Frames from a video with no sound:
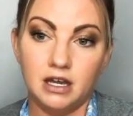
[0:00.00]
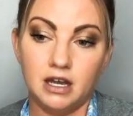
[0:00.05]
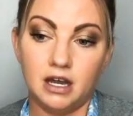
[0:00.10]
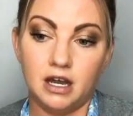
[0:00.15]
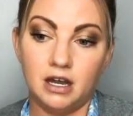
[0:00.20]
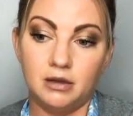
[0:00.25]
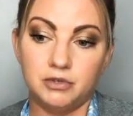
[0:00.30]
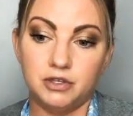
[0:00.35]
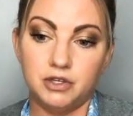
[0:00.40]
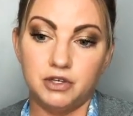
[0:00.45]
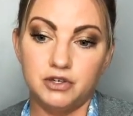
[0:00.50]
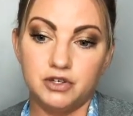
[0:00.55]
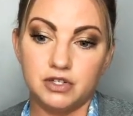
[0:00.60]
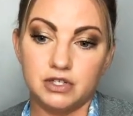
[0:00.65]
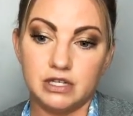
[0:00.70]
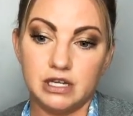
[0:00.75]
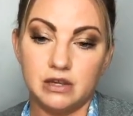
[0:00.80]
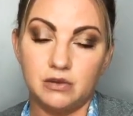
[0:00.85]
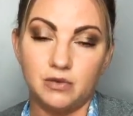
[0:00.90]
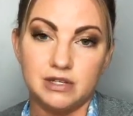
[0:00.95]

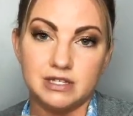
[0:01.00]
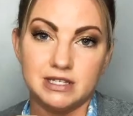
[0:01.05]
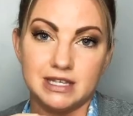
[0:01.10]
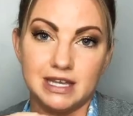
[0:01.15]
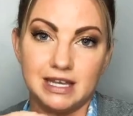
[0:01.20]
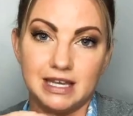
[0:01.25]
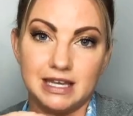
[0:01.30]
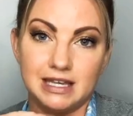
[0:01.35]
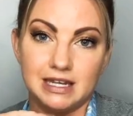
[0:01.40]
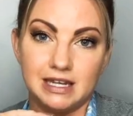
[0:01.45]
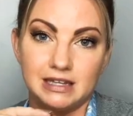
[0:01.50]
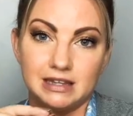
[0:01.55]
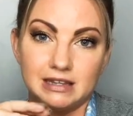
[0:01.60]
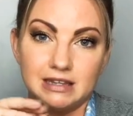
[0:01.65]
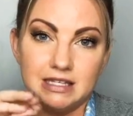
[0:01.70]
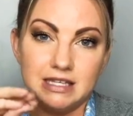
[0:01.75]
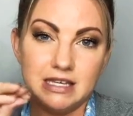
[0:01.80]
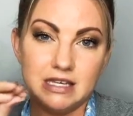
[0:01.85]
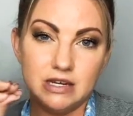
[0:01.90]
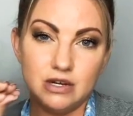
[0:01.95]
Usually once they get a
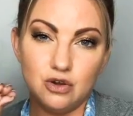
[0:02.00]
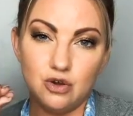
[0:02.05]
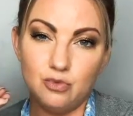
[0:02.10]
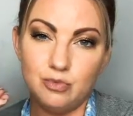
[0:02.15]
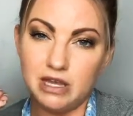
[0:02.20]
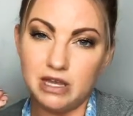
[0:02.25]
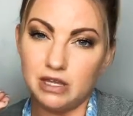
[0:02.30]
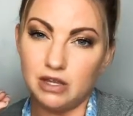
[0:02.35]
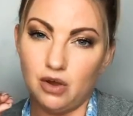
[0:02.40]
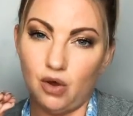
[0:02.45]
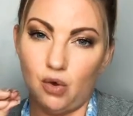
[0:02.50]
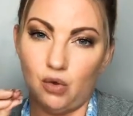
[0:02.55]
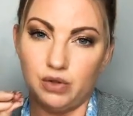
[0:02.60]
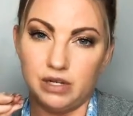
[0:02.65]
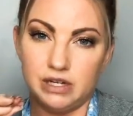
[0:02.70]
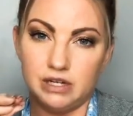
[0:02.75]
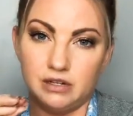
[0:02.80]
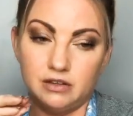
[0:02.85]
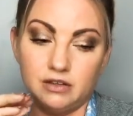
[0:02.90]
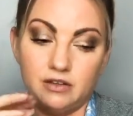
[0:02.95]
little bit golden,